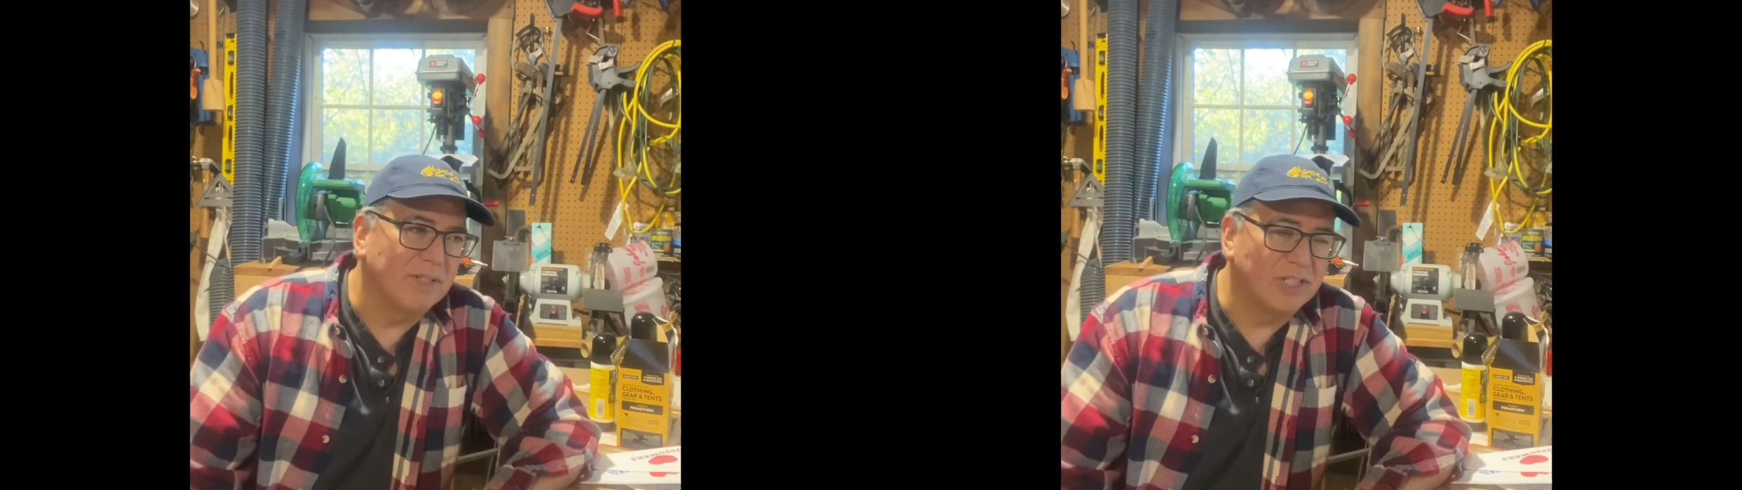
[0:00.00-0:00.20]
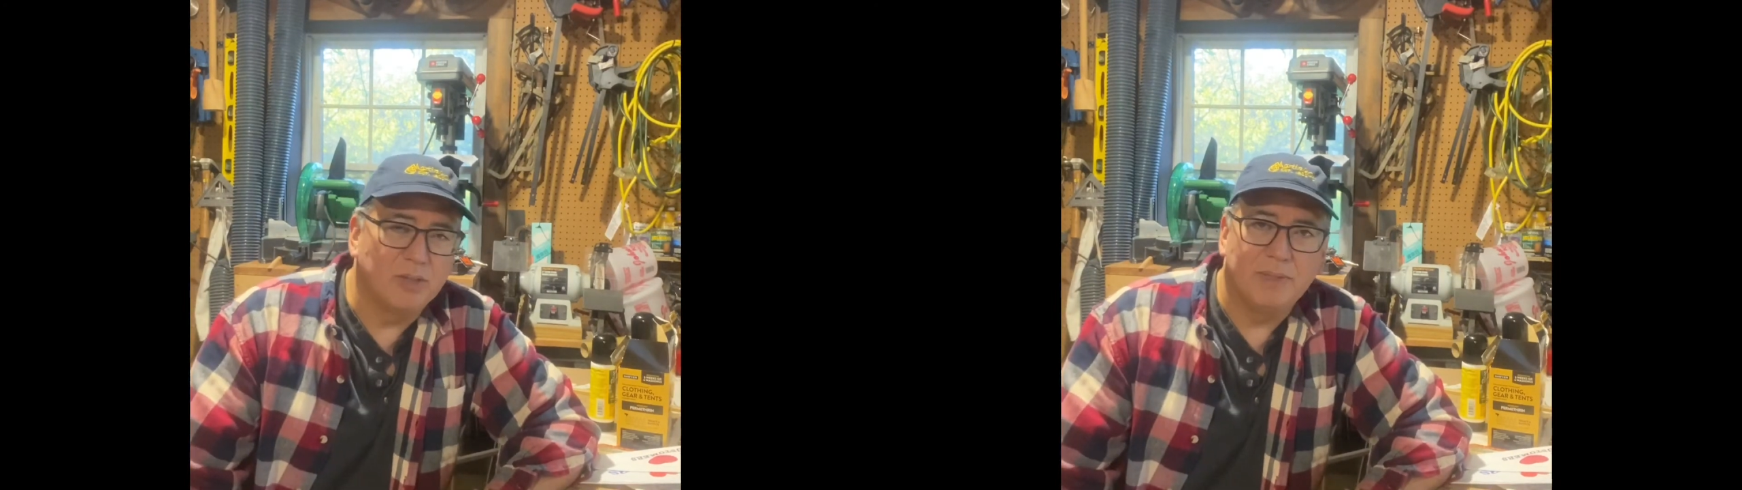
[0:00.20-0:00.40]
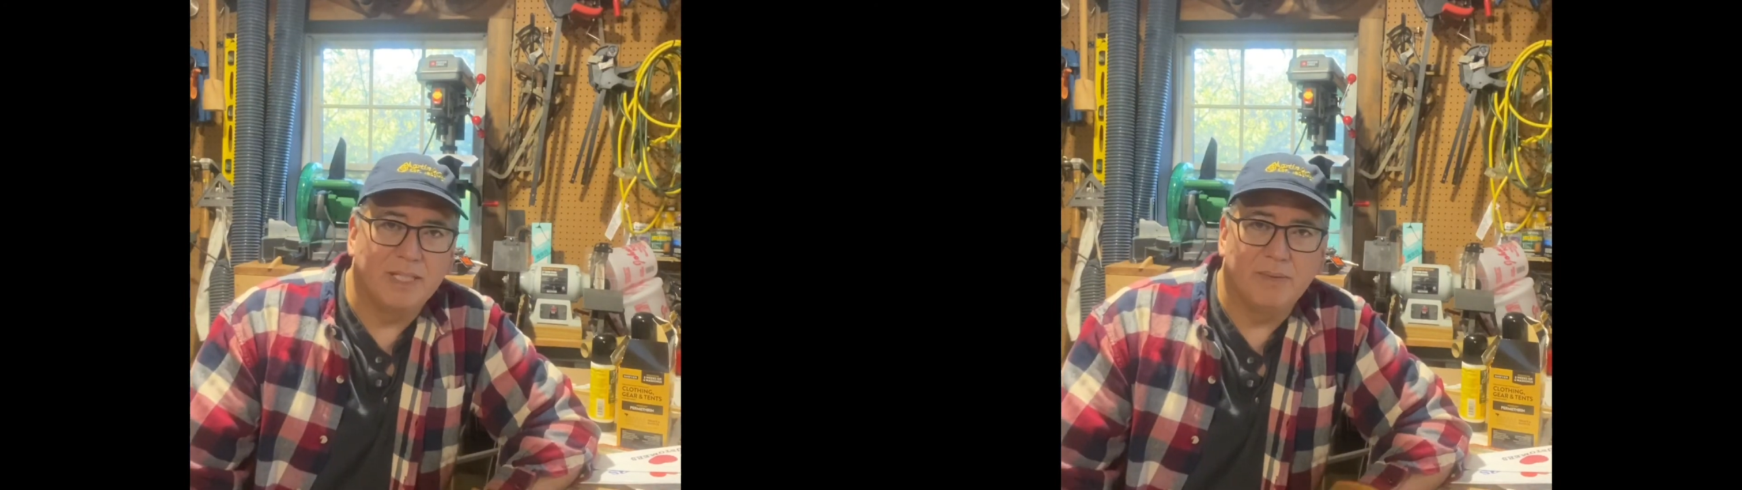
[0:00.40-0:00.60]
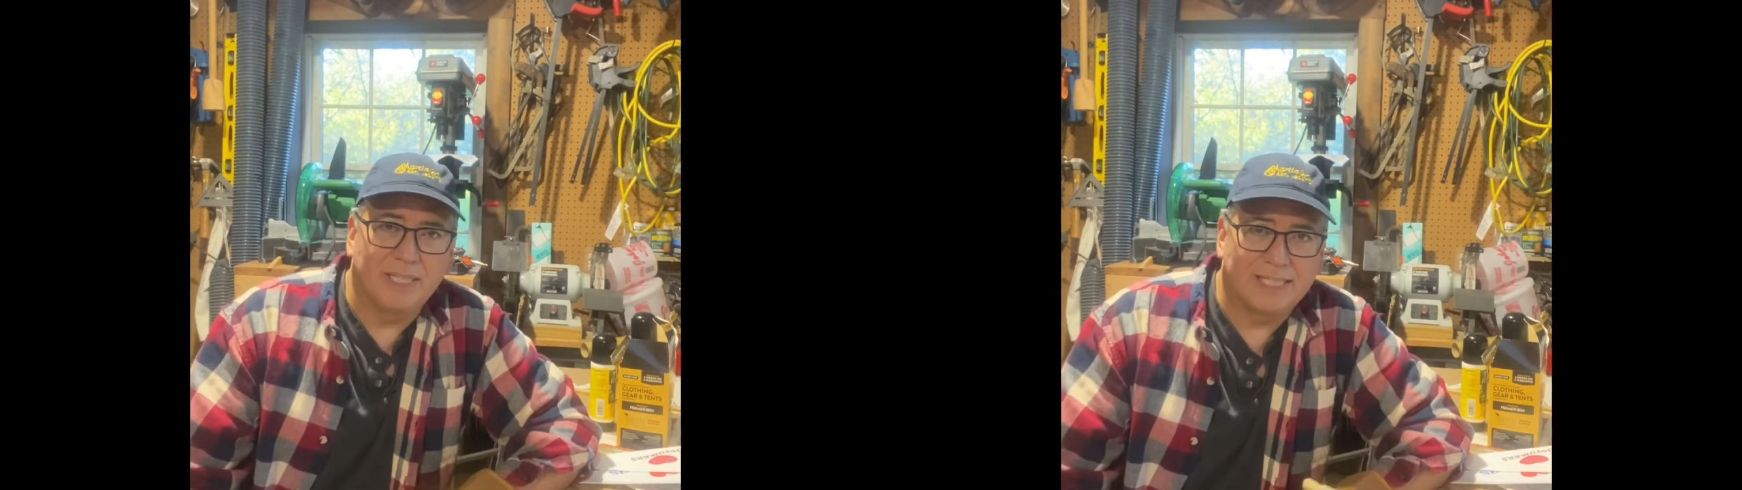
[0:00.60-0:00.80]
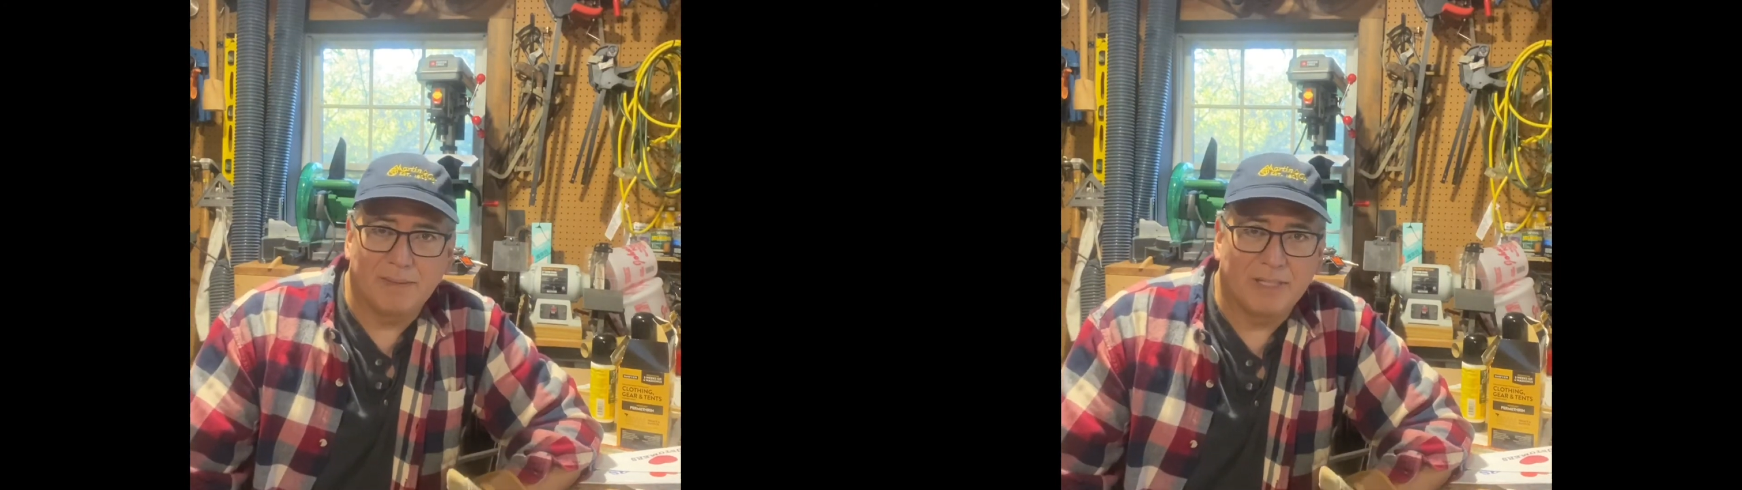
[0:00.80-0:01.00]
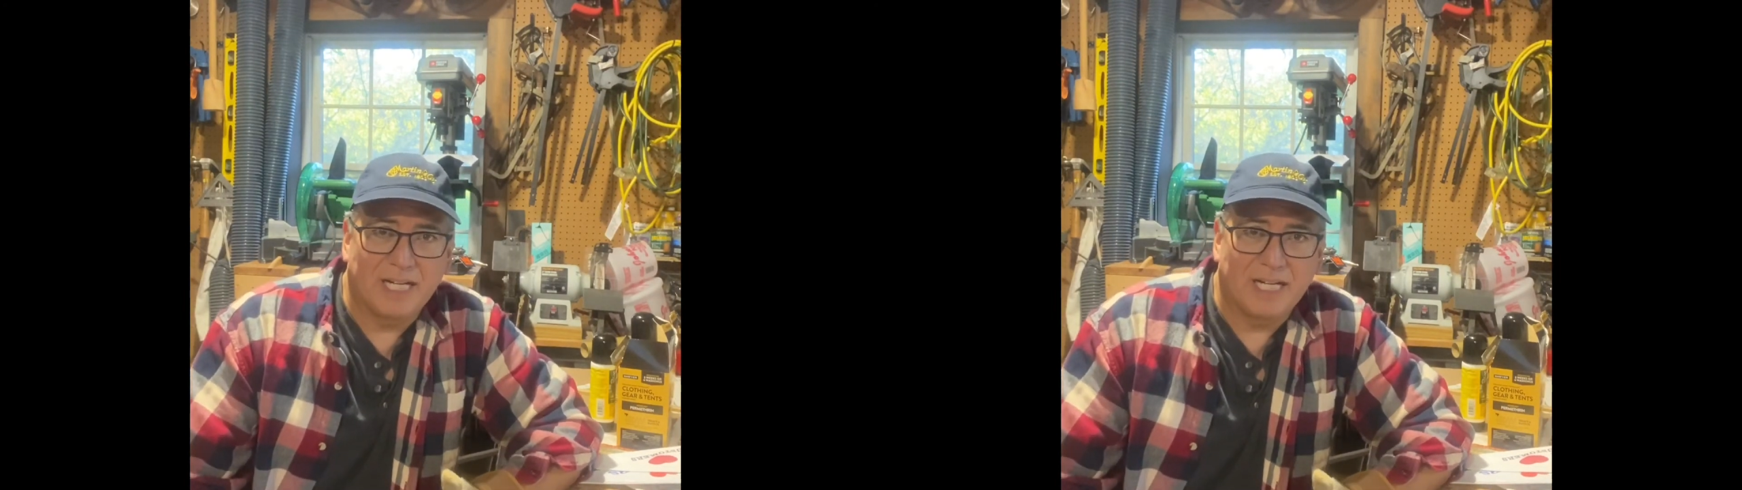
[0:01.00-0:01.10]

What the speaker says: I'm assuming they would get some